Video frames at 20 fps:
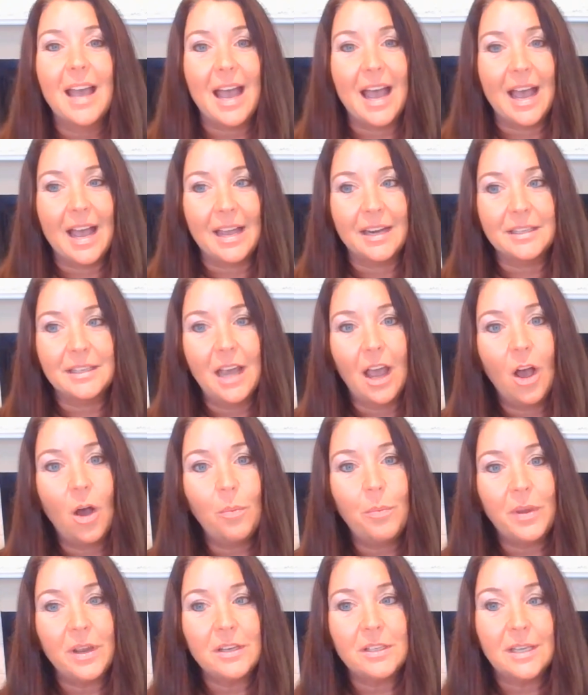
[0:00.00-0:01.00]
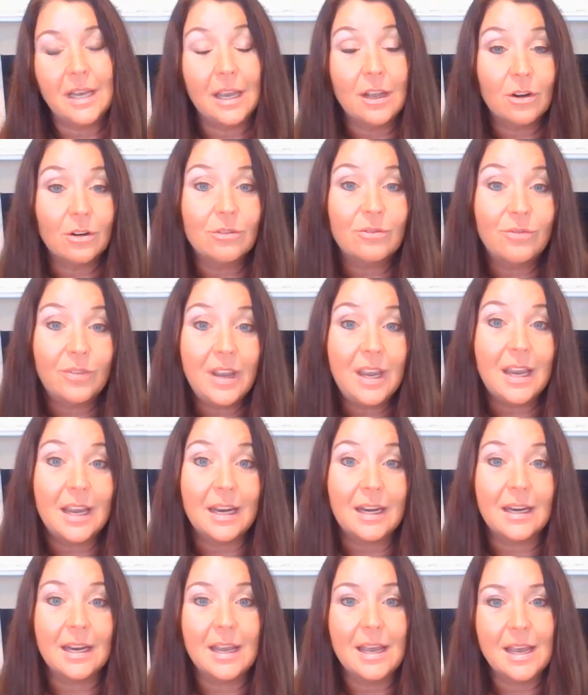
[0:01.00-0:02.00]
and helping to
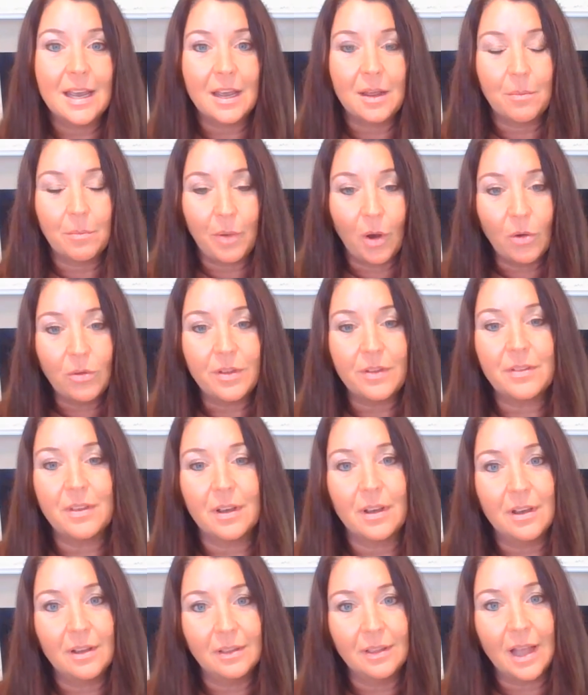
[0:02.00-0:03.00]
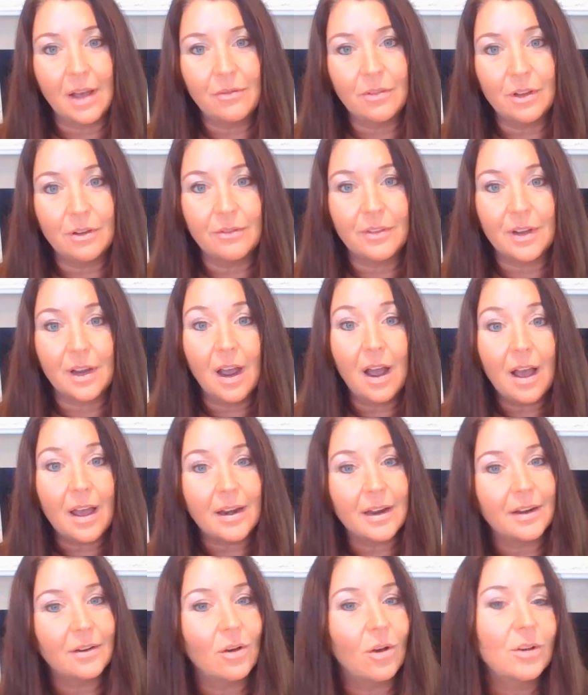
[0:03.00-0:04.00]
intervene both at the level of the gut
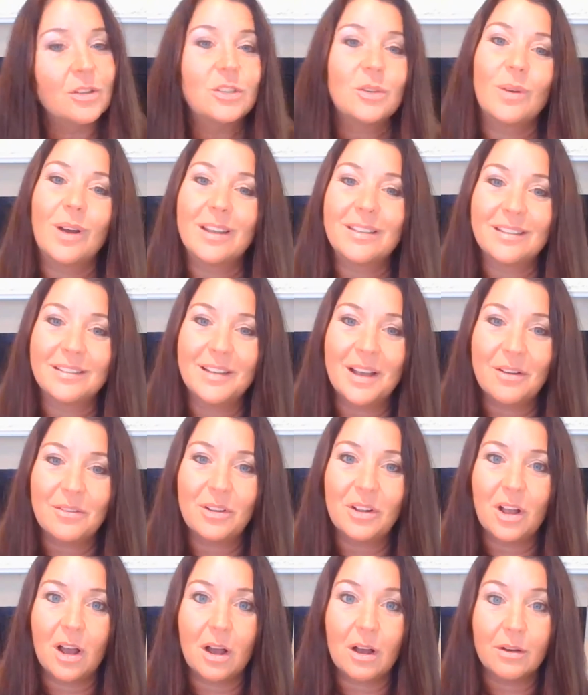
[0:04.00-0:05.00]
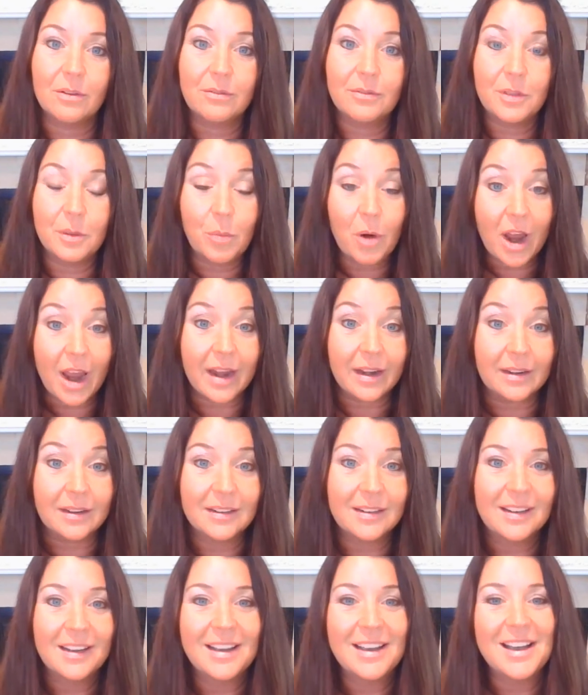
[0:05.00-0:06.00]
and also at the level of the brain,
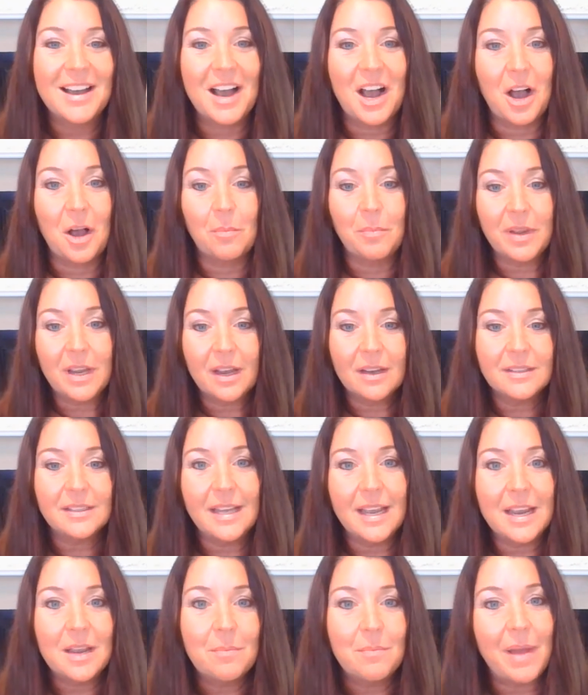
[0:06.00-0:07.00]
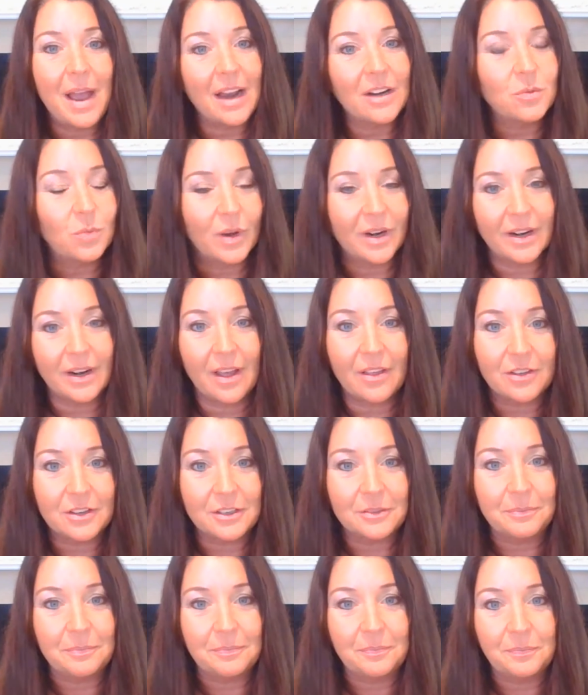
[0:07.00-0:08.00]
because they impact one
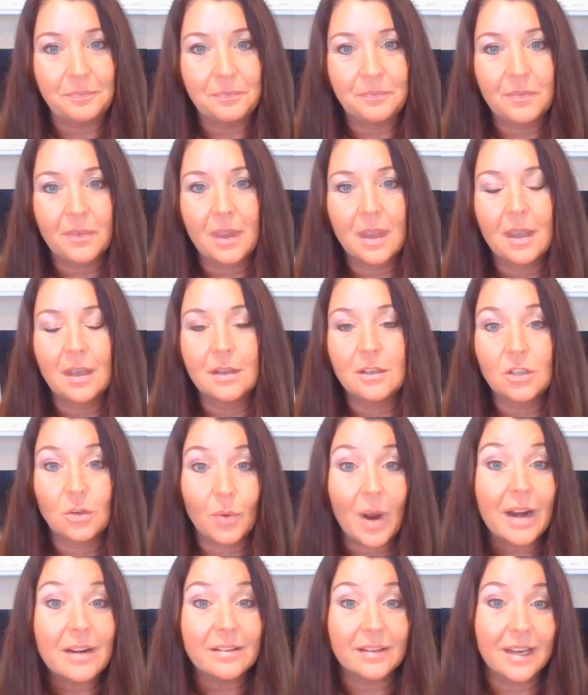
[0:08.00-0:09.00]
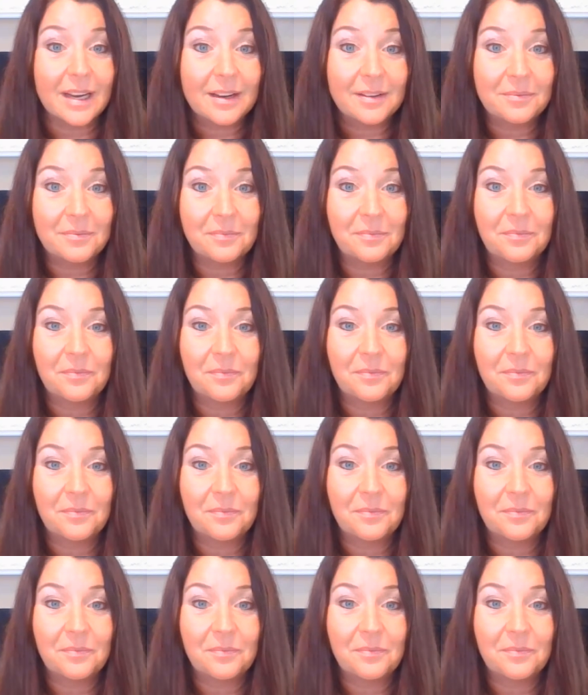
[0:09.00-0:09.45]
another directly.